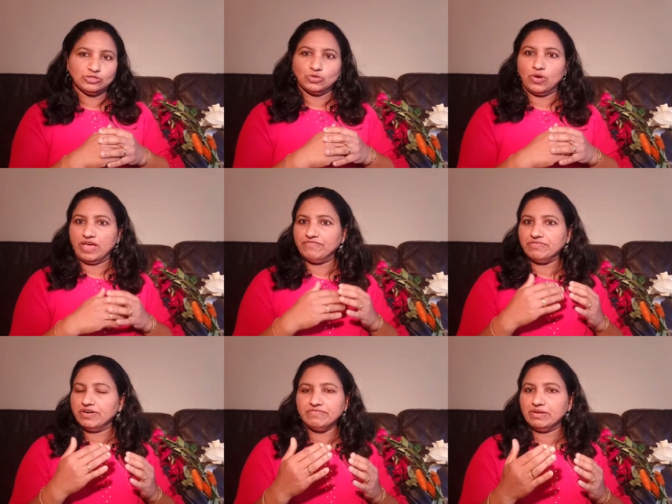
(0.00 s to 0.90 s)
So
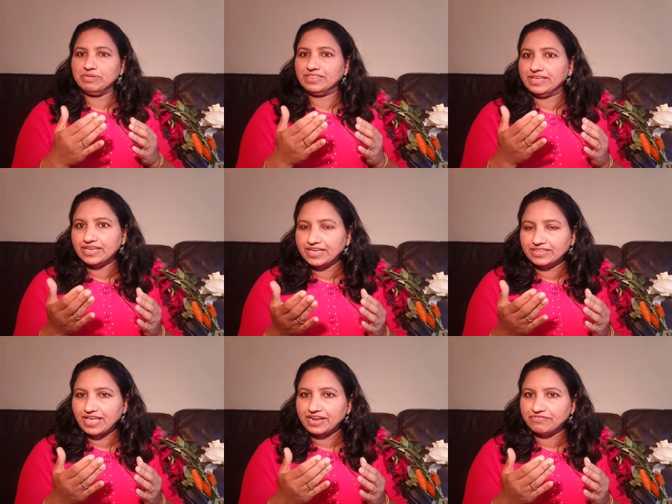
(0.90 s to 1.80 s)
everyone will be thinking
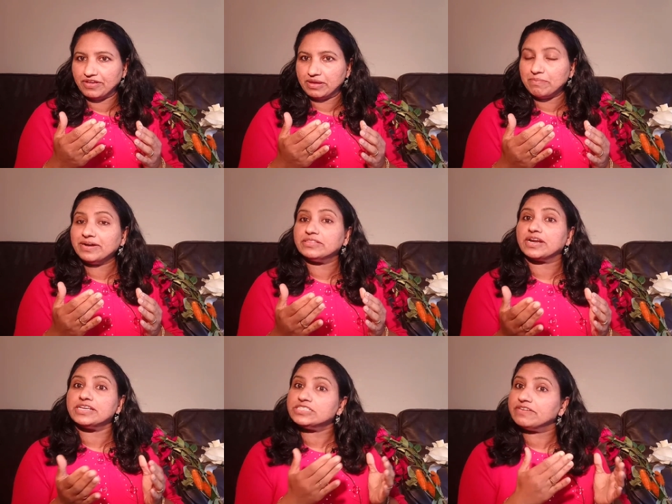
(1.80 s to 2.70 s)
in that way, but the
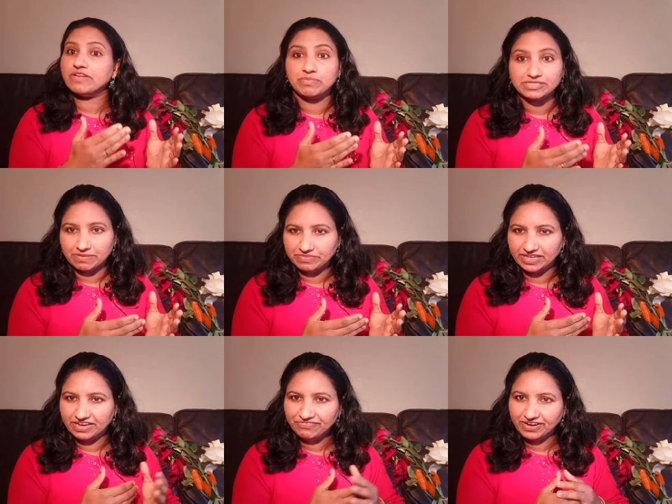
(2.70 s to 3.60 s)
reason will be
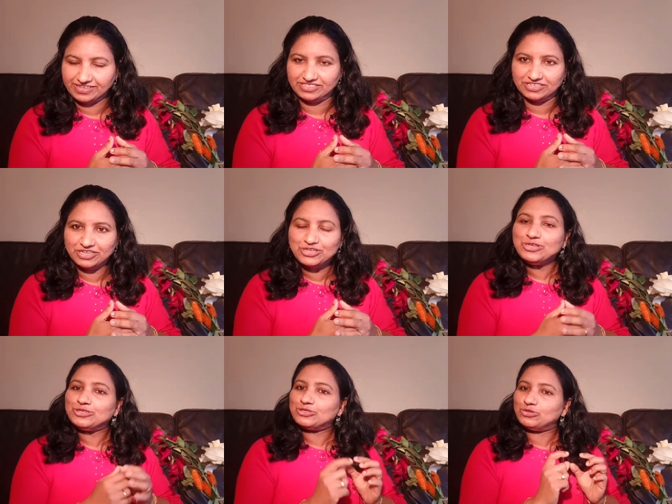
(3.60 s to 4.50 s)
something different.
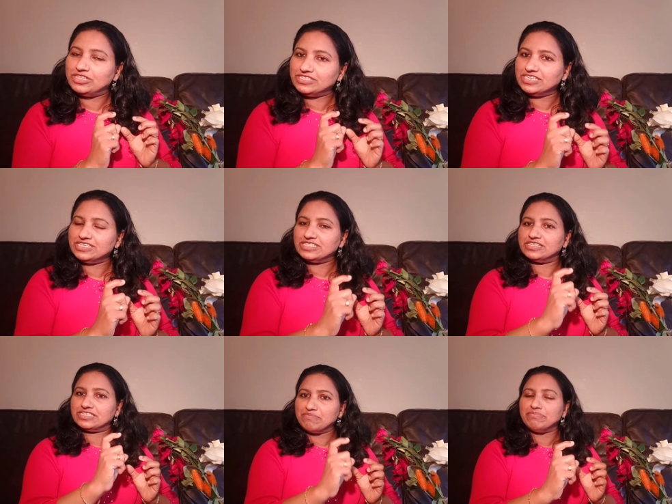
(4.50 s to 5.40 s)
So this is the
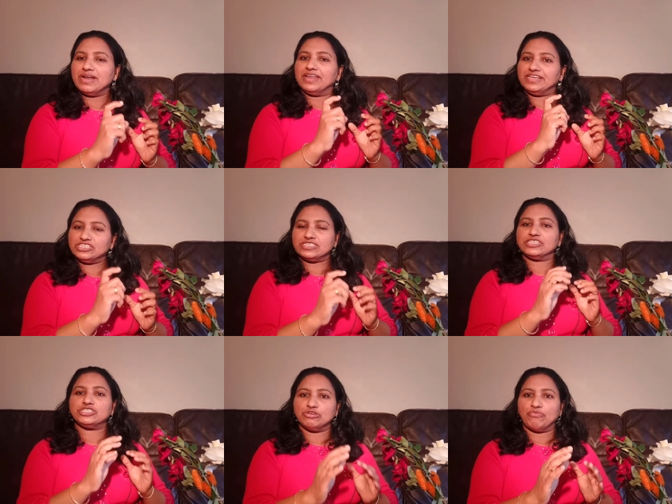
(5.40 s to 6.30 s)
simple and
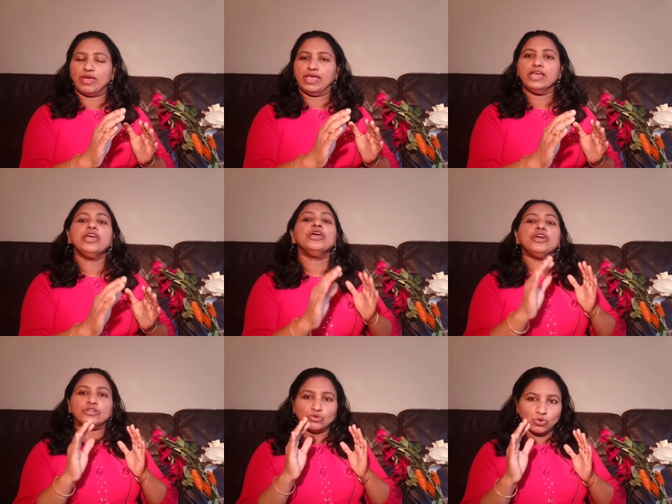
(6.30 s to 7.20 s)
easiest way
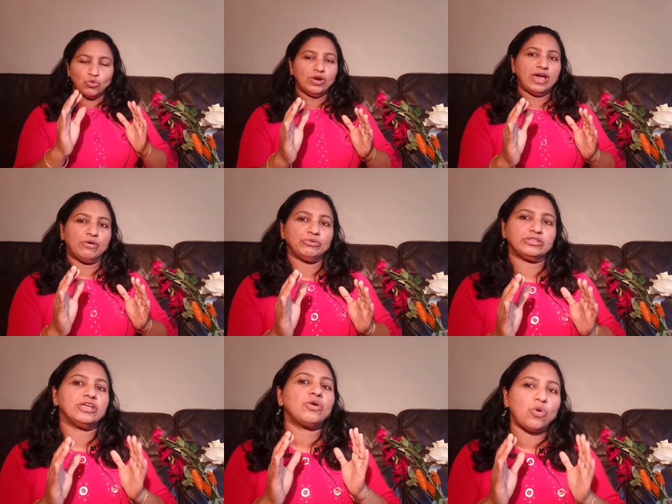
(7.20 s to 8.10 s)
to rule
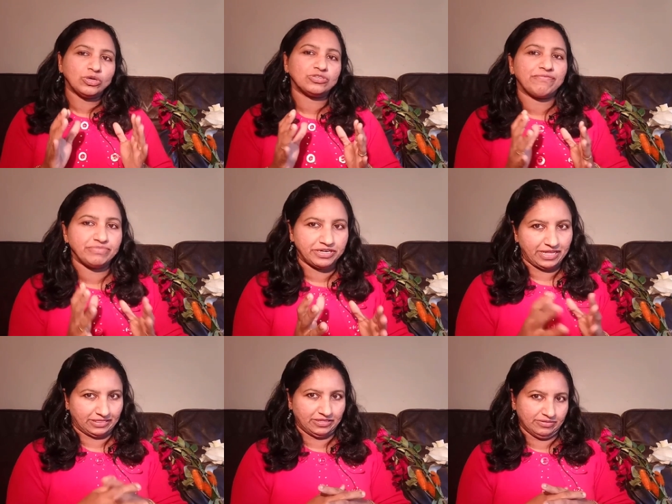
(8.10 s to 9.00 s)
out the cause of the
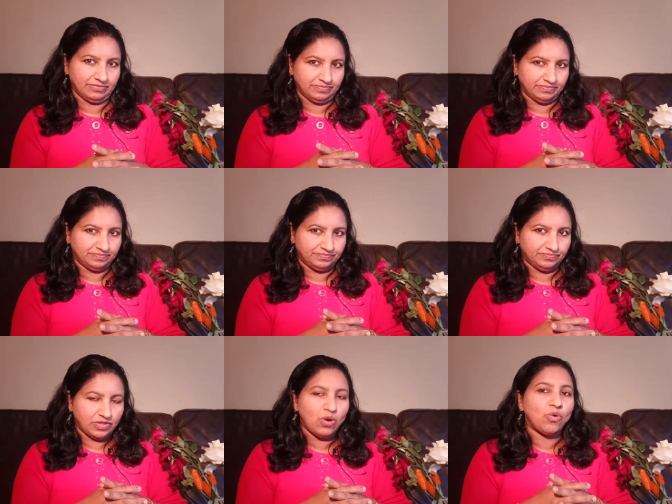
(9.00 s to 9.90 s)
death.
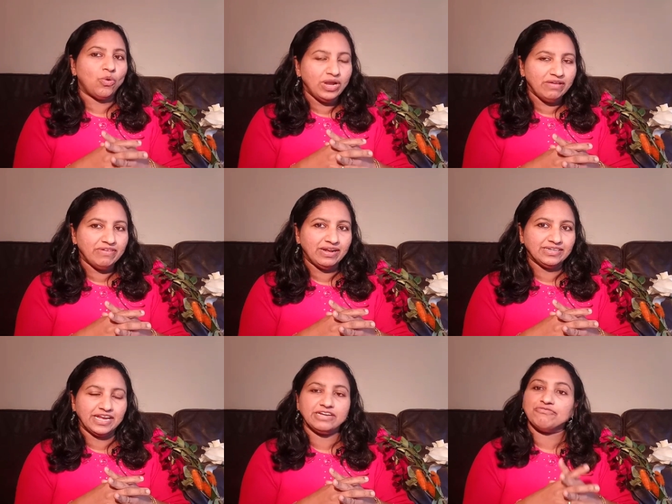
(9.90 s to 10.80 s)
Only will
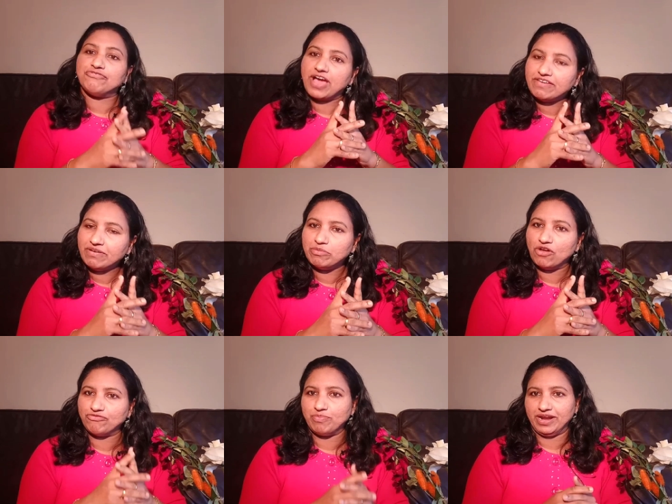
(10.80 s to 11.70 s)
need 5 ml
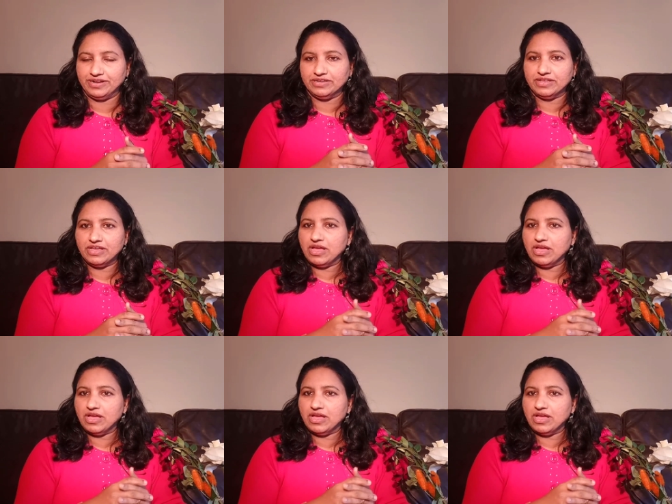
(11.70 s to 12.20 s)
of blood.